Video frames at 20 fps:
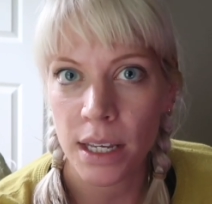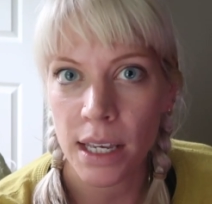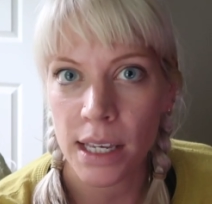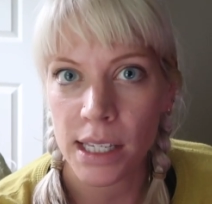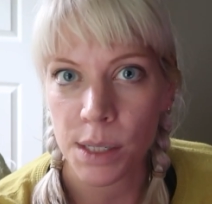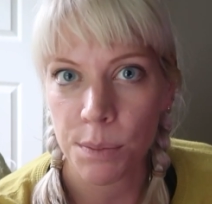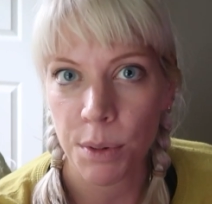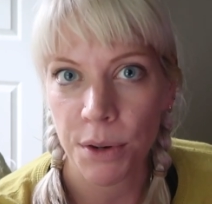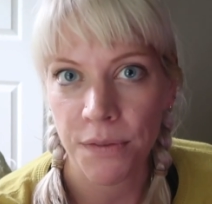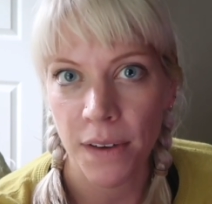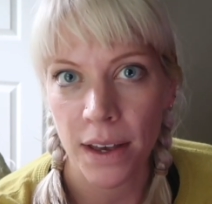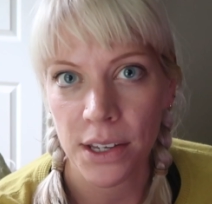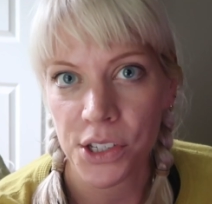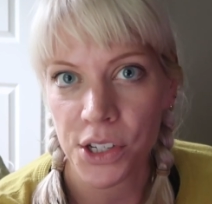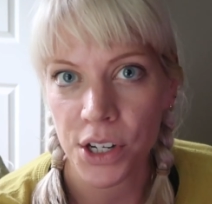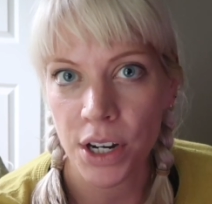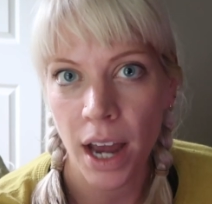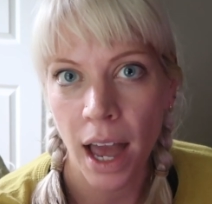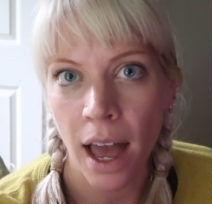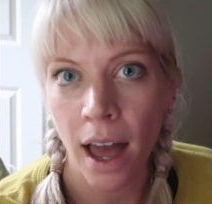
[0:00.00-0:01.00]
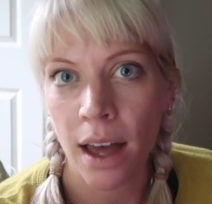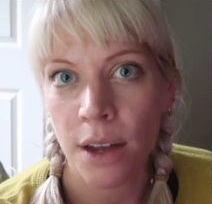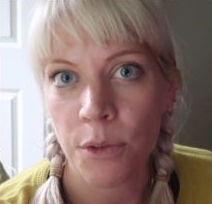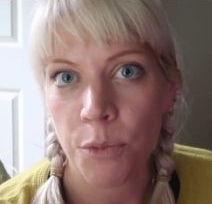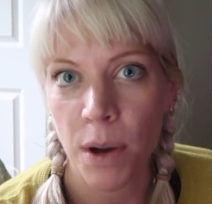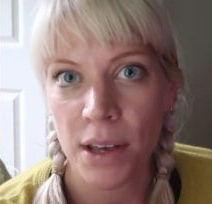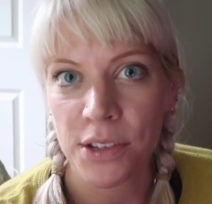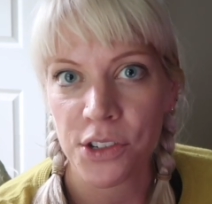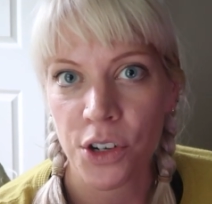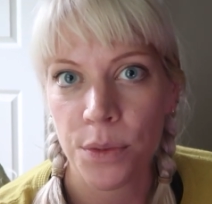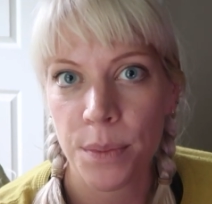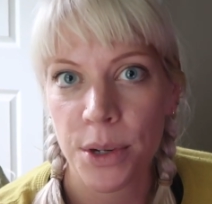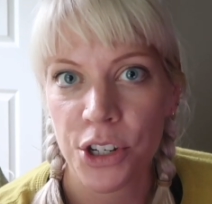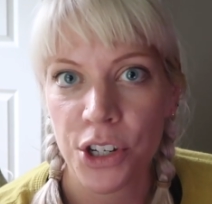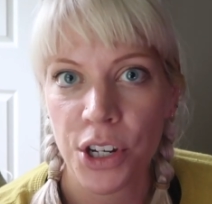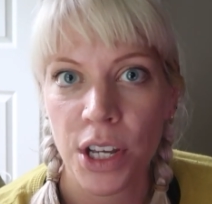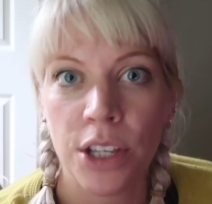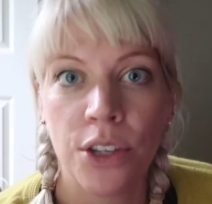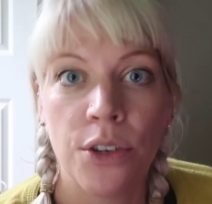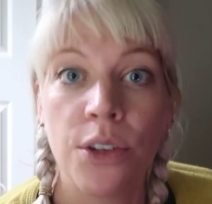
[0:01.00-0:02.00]
He's a professor at Western
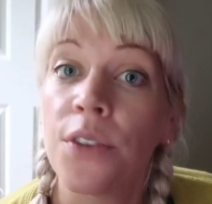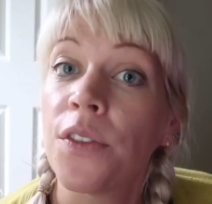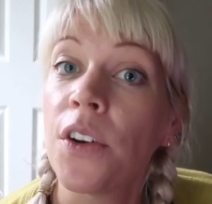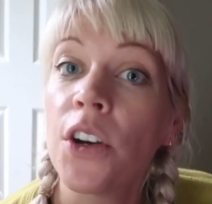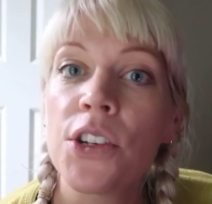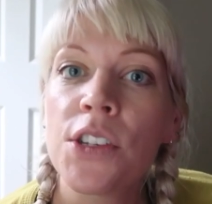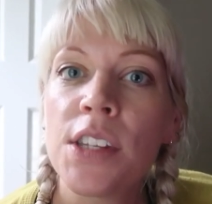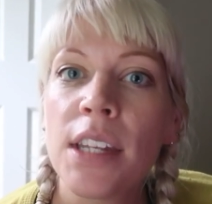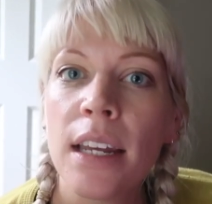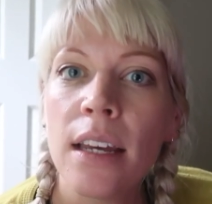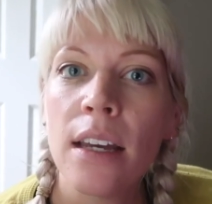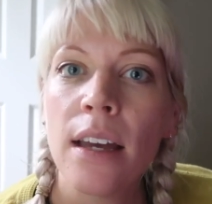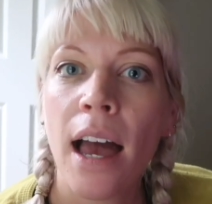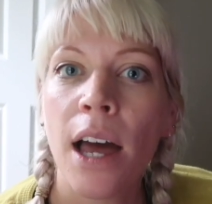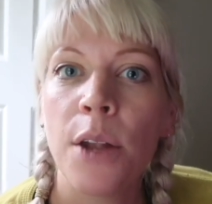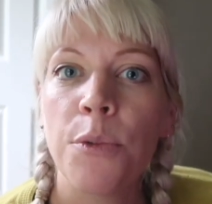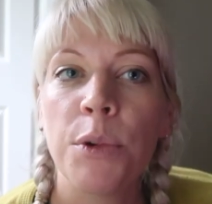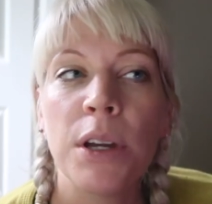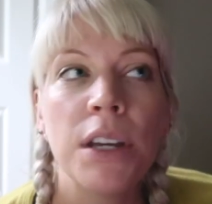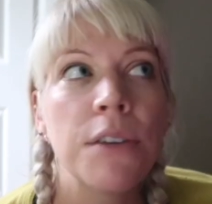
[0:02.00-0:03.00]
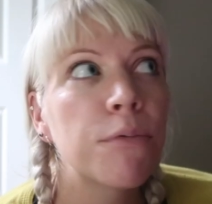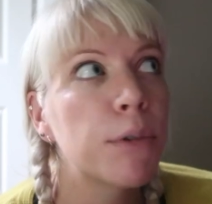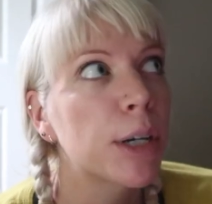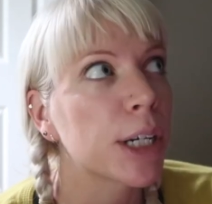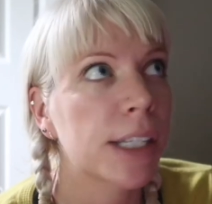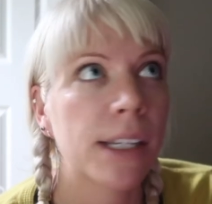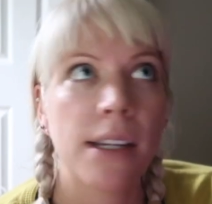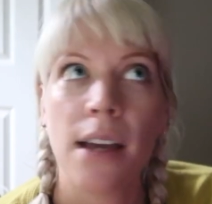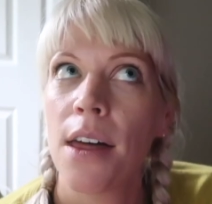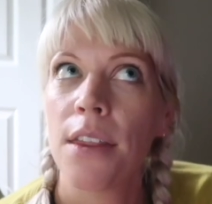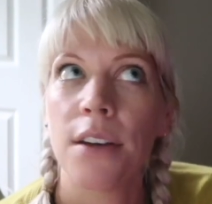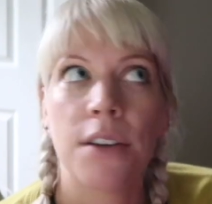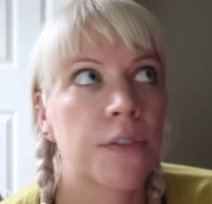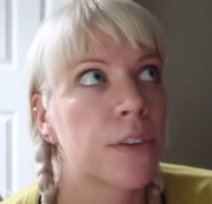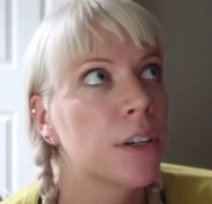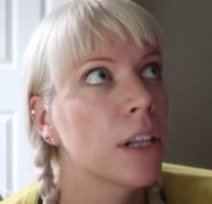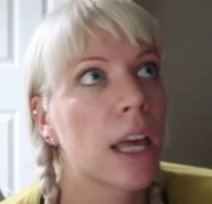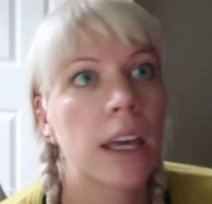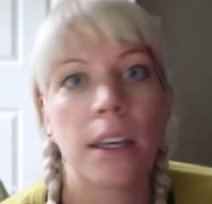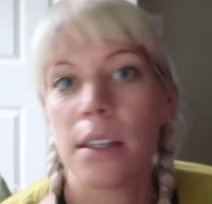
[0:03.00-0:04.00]
Michigan University, and we've worked together
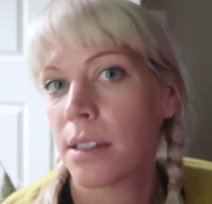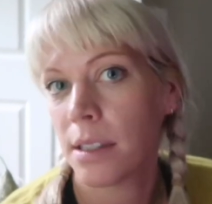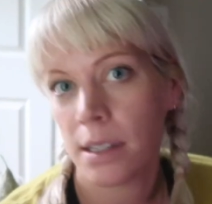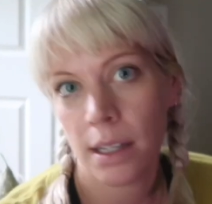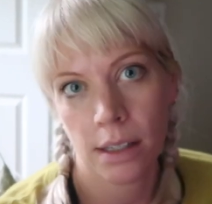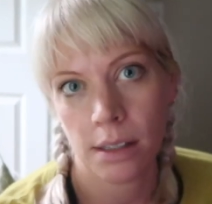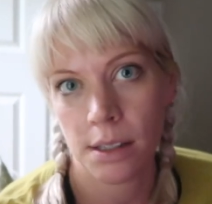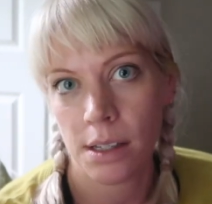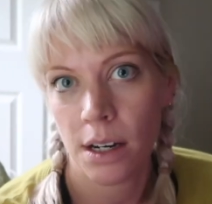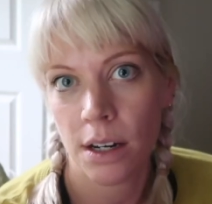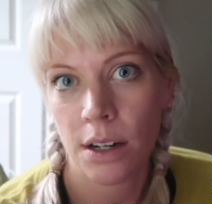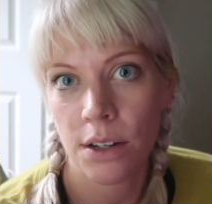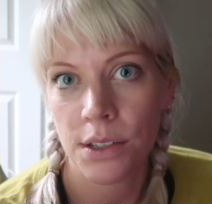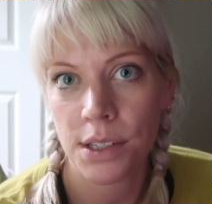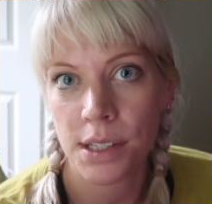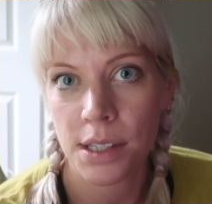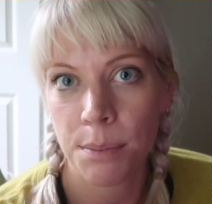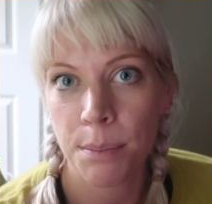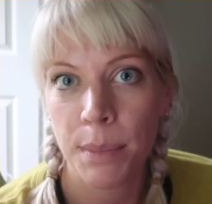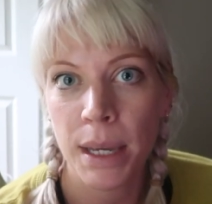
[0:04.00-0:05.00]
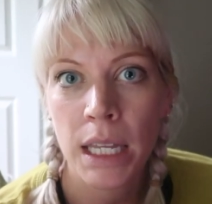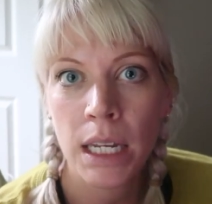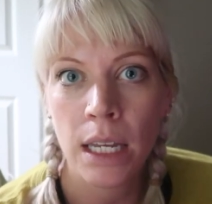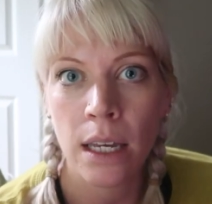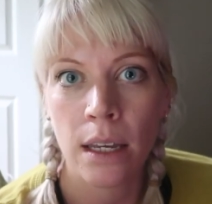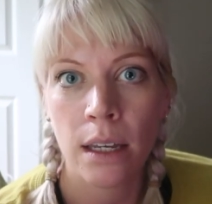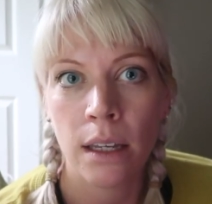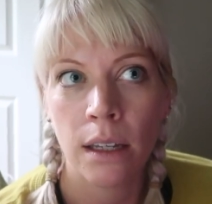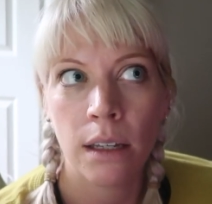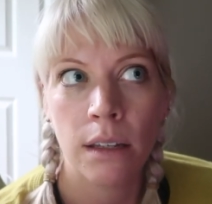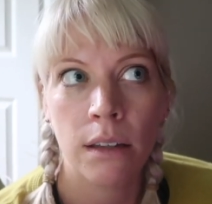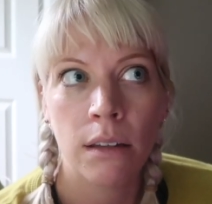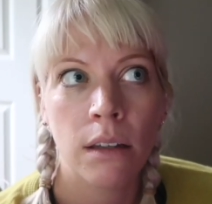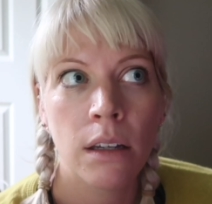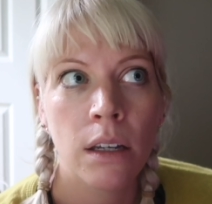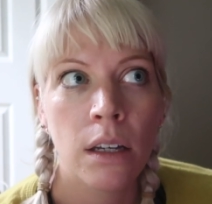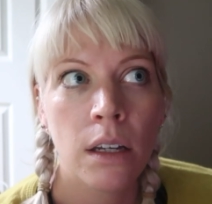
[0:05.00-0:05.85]
for like 6 years, meaning